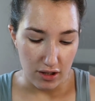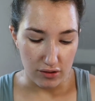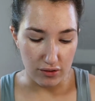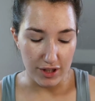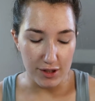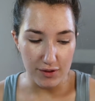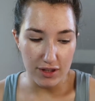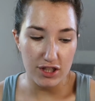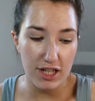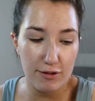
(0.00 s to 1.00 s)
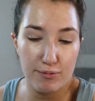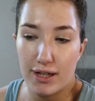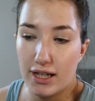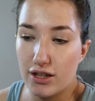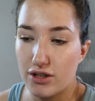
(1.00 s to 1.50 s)
So this is in the shade
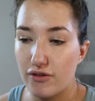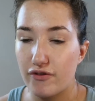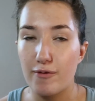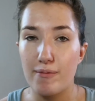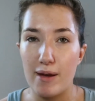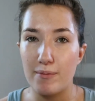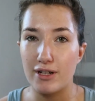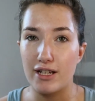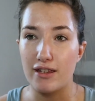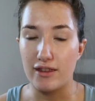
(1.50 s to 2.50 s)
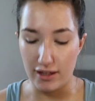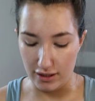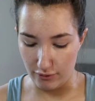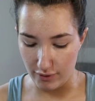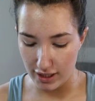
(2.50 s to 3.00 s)
beige. From memory,
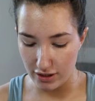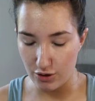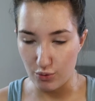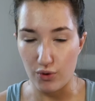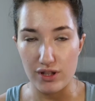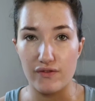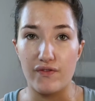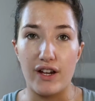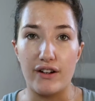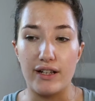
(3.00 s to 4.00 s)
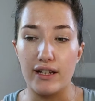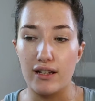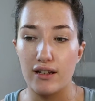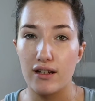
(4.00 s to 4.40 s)
the range wasn't very